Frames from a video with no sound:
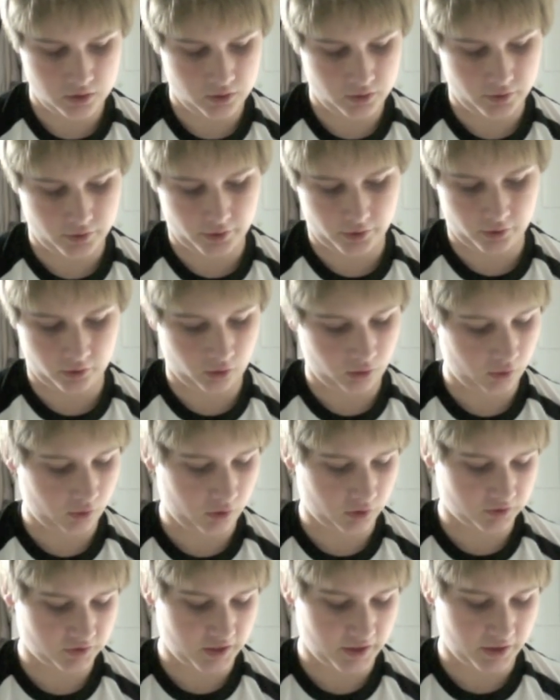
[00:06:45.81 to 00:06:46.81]
or
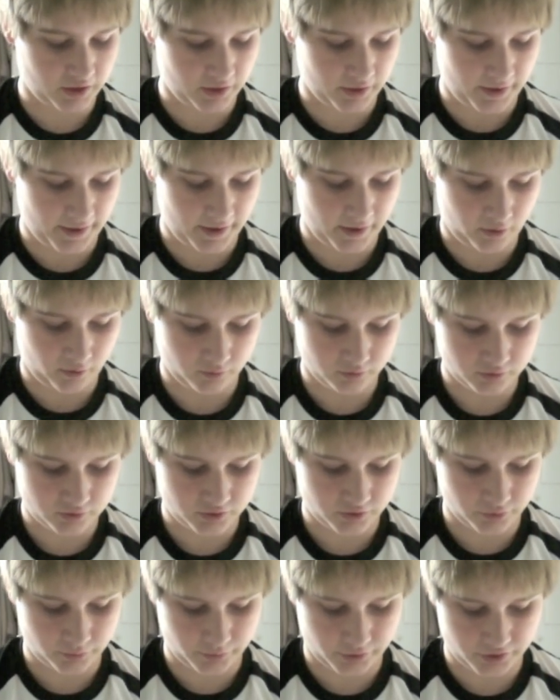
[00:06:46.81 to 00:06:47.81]
I'll tell you now,
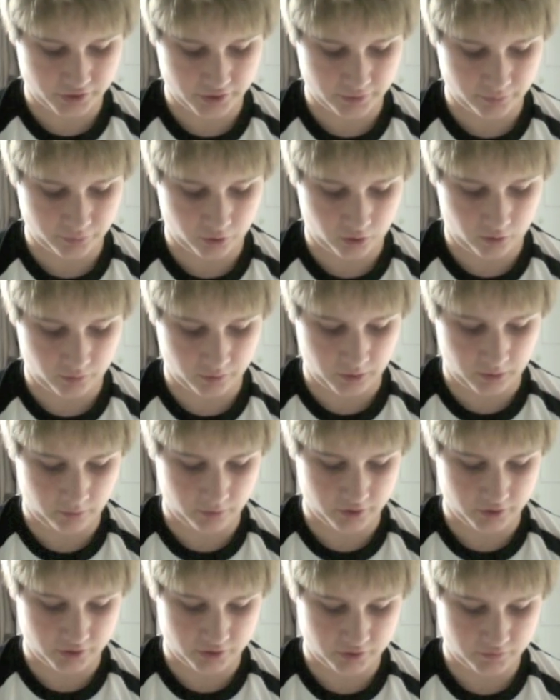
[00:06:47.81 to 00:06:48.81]
it's super simple. I'll
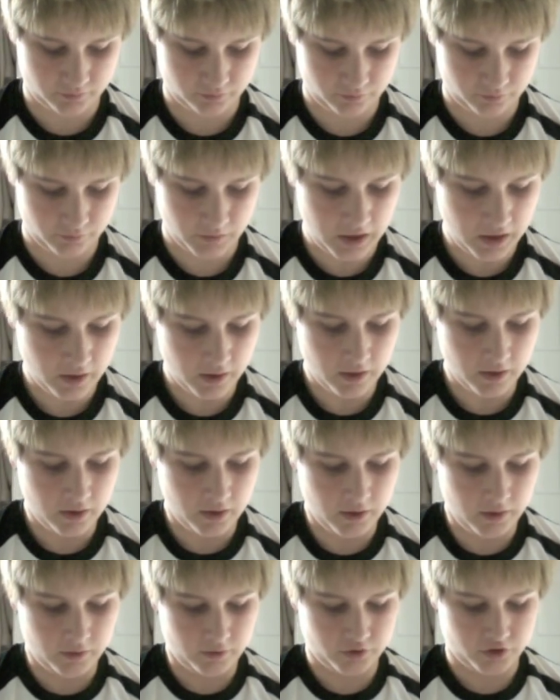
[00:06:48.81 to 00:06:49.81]
probably just
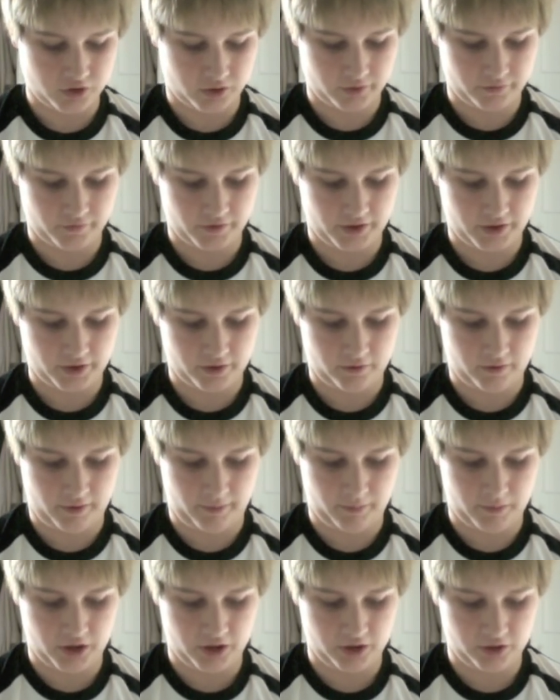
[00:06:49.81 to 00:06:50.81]
short video
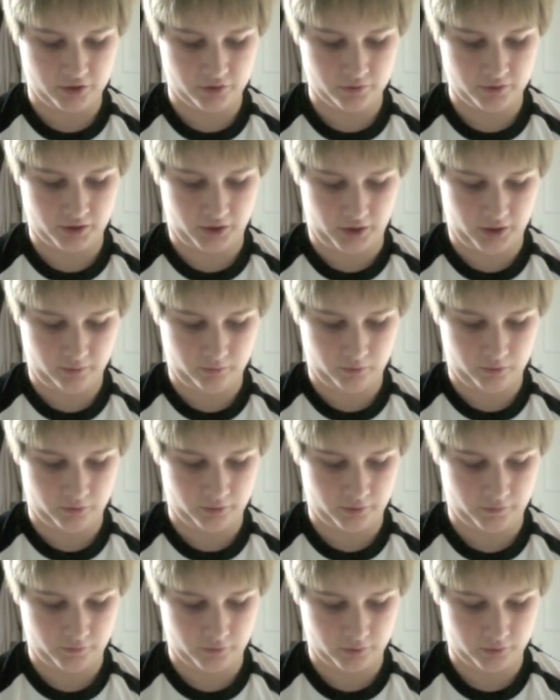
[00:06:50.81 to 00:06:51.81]
on me doing it, won't
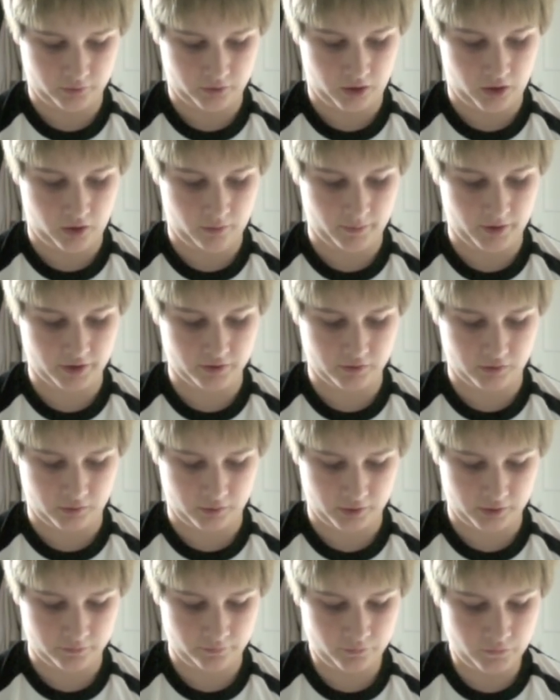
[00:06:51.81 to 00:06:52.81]
even comment on
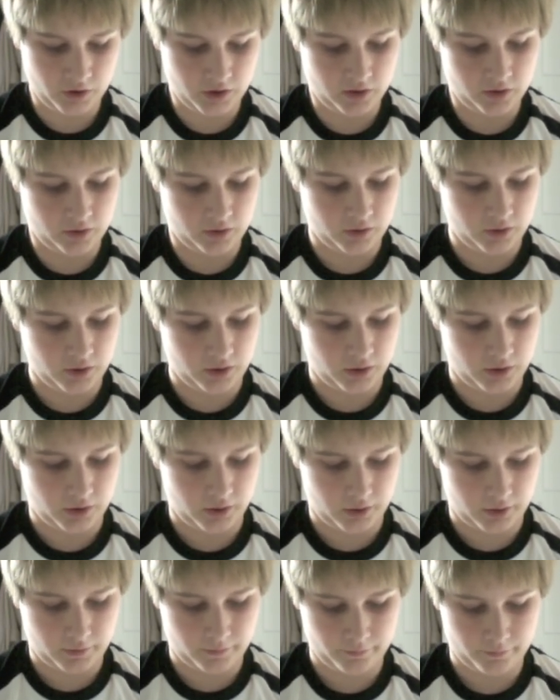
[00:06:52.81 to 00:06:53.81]
it.
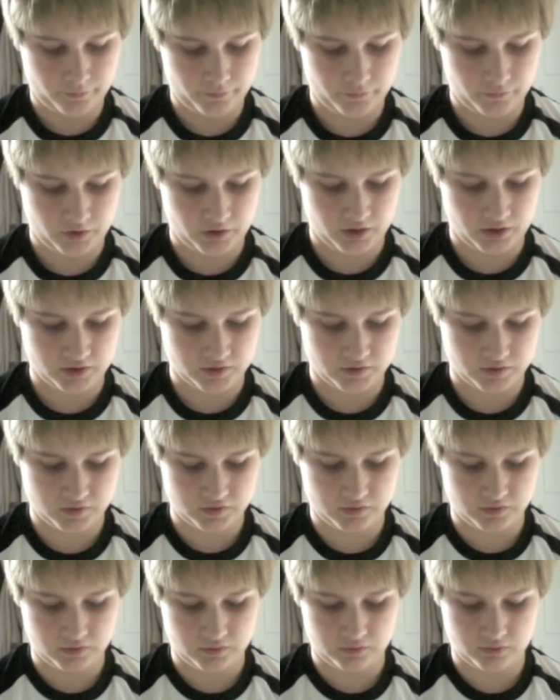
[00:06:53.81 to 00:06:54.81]
It
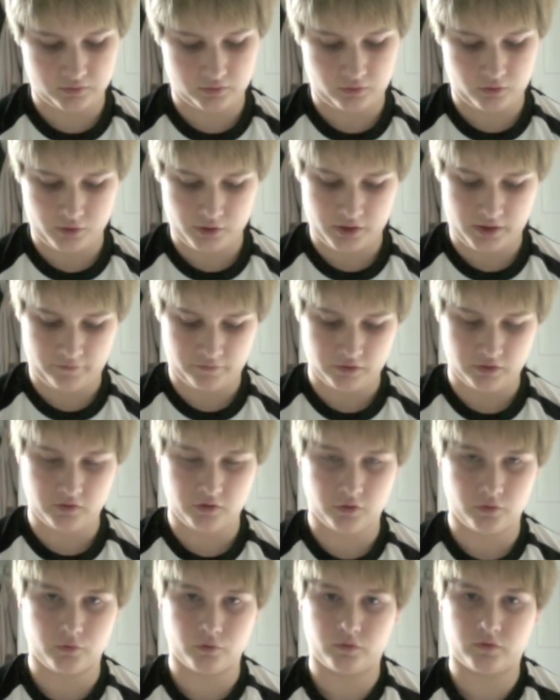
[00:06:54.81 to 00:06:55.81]
is, all you have to
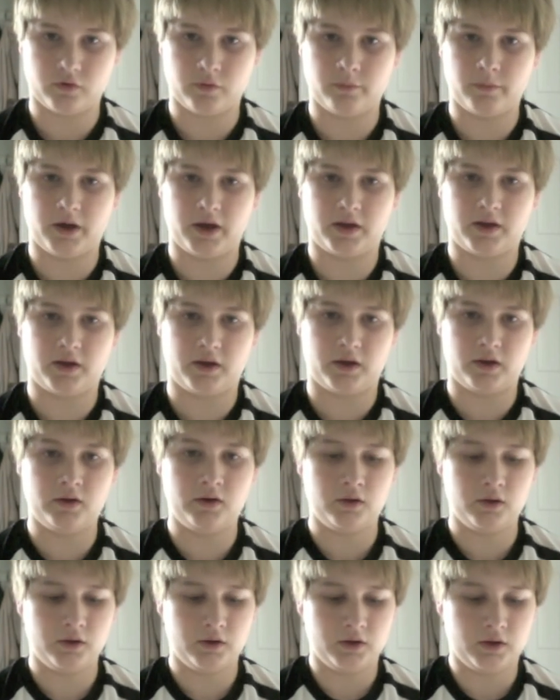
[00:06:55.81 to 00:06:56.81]
do to make
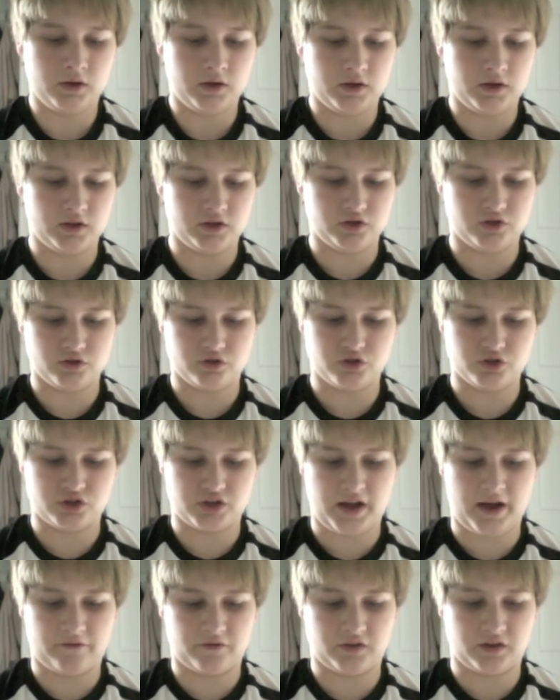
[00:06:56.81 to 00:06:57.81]
it is you just
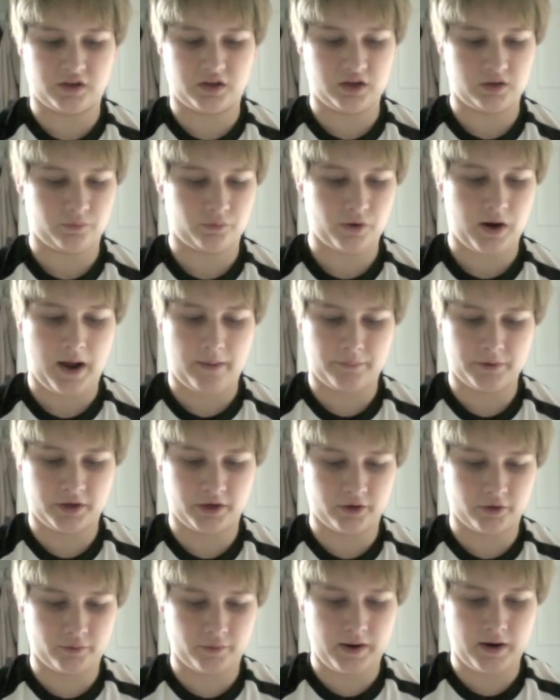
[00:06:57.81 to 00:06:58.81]
have to keep wrapping
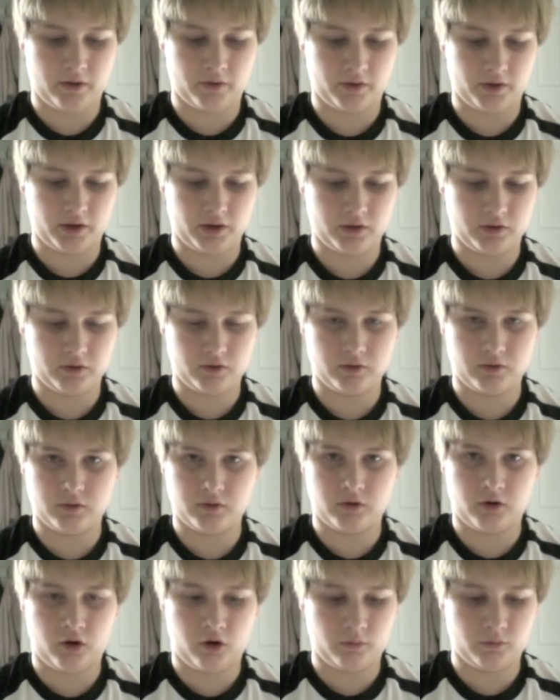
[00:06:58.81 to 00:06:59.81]
it around it,
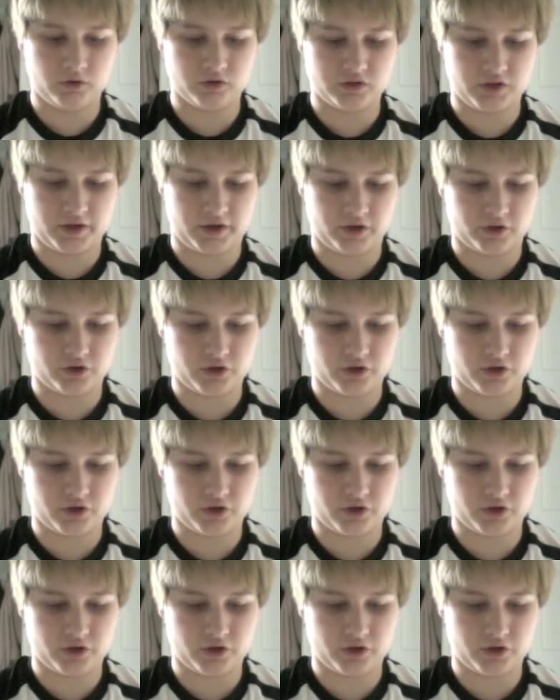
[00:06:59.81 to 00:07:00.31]
almost like you're